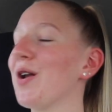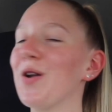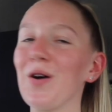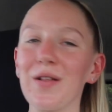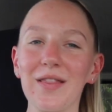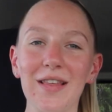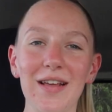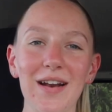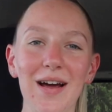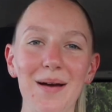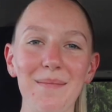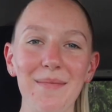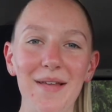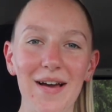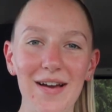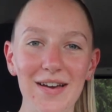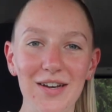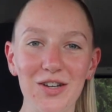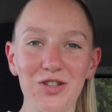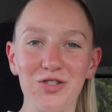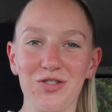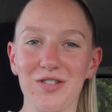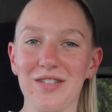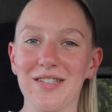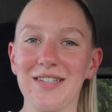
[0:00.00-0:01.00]
Not that I'm that
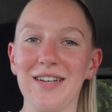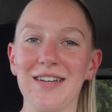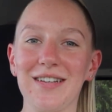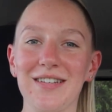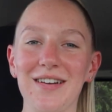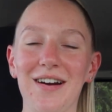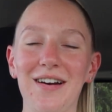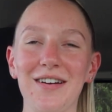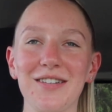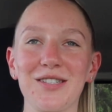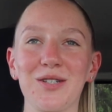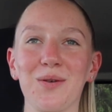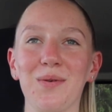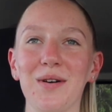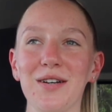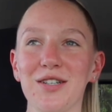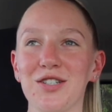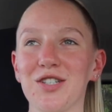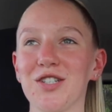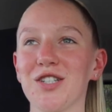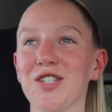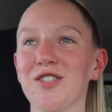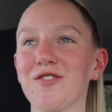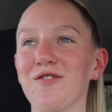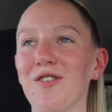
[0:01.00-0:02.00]
interesting to ask
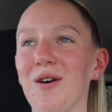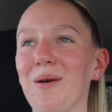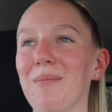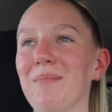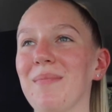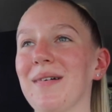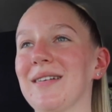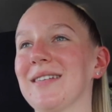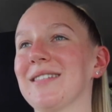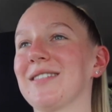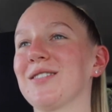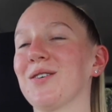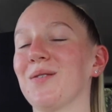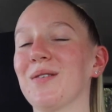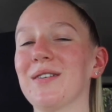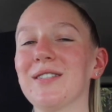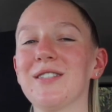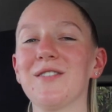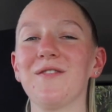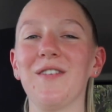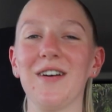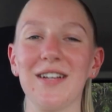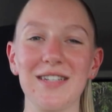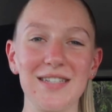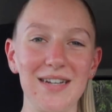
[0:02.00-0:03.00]
questions from, but it's
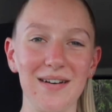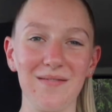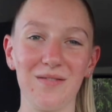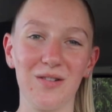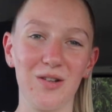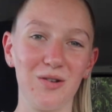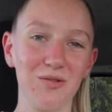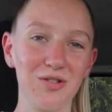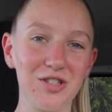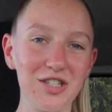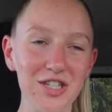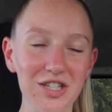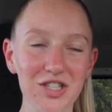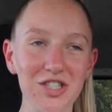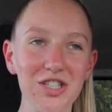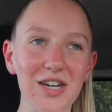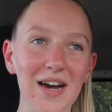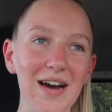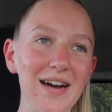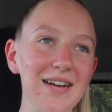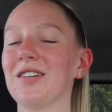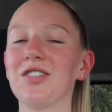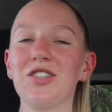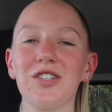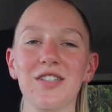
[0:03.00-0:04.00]
always fun to have a little chit
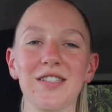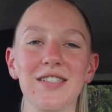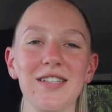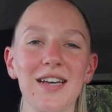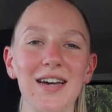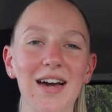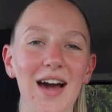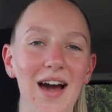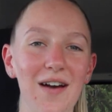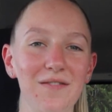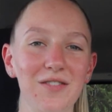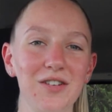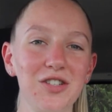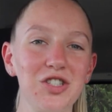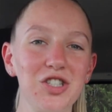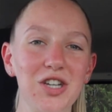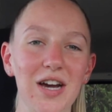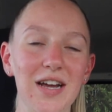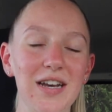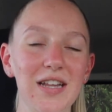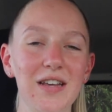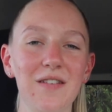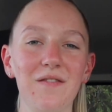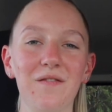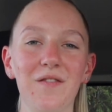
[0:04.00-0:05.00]
chat and just like have a
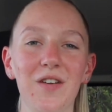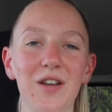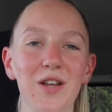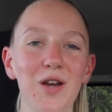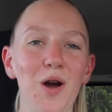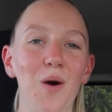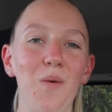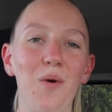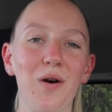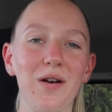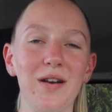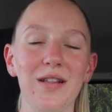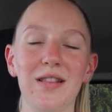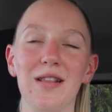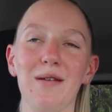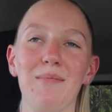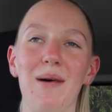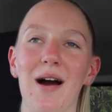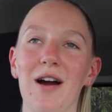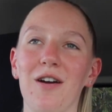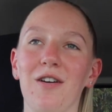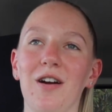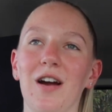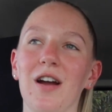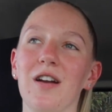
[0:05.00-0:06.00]
chatty video on in the
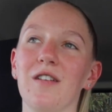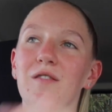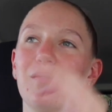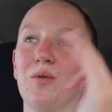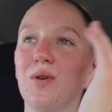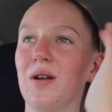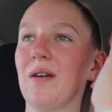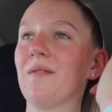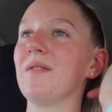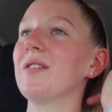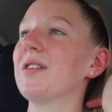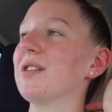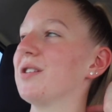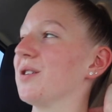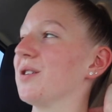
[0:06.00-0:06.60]
background of whatever you're